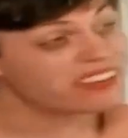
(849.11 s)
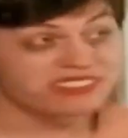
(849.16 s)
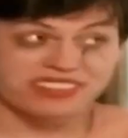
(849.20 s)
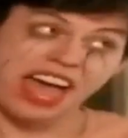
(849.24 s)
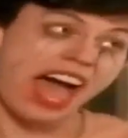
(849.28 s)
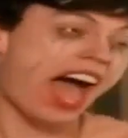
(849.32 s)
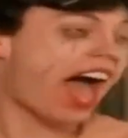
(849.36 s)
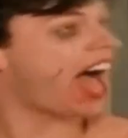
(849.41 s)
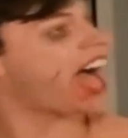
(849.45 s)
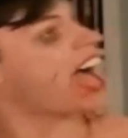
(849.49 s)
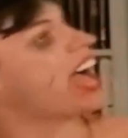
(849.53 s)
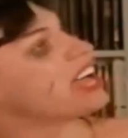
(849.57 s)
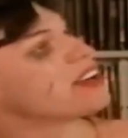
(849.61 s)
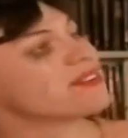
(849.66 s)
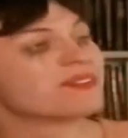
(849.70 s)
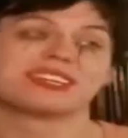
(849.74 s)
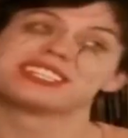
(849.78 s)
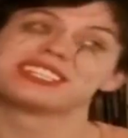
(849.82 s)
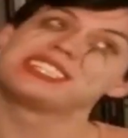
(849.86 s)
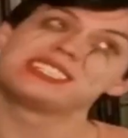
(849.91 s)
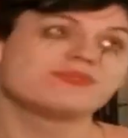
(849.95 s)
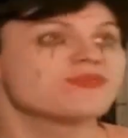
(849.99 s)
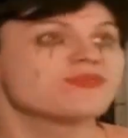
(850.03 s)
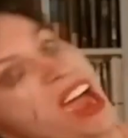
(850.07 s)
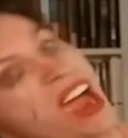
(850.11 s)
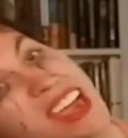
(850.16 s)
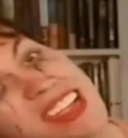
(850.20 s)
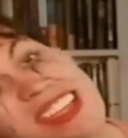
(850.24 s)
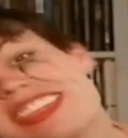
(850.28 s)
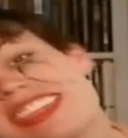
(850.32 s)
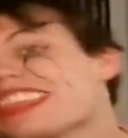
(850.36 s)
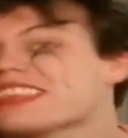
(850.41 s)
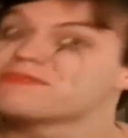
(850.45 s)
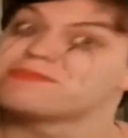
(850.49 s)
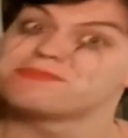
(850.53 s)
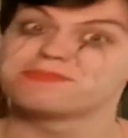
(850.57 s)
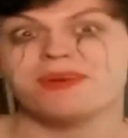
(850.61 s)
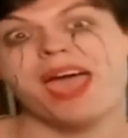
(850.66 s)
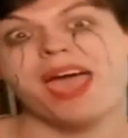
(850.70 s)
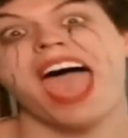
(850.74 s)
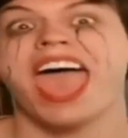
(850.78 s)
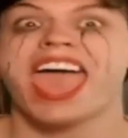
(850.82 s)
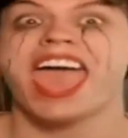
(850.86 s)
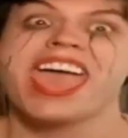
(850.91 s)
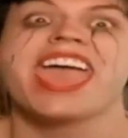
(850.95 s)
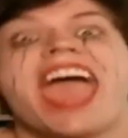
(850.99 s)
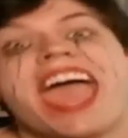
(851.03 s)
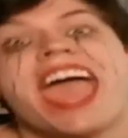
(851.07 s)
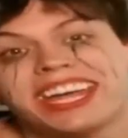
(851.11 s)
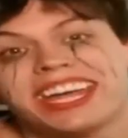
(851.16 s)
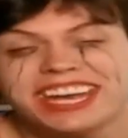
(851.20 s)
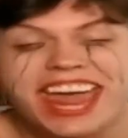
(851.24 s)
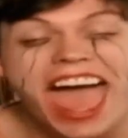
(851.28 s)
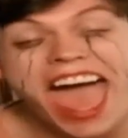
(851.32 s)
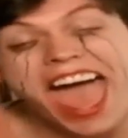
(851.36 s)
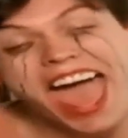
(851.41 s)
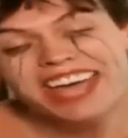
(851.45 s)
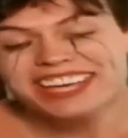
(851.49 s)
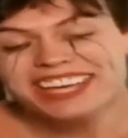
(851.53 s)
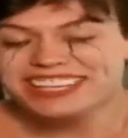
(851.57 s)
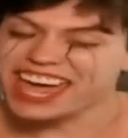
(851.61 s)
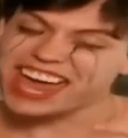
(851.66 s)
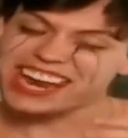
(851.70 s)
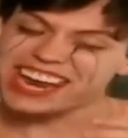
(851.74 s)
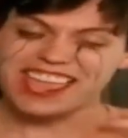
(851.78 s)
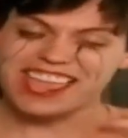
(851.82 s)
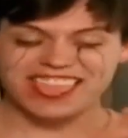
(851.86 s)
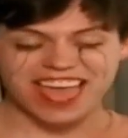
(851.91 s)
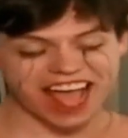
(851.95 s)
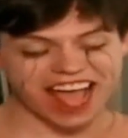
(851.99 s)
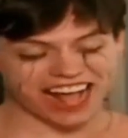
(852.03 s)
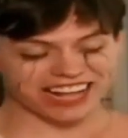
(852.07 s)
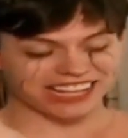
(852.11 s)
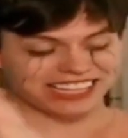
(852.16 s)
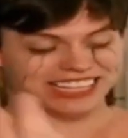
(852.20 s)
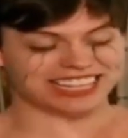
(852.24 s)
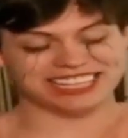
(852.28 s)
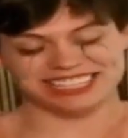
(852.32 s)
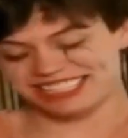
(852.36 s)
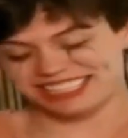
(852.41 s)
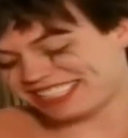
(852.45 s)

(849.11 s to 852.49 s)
emotions that you were giving. You were serving the type of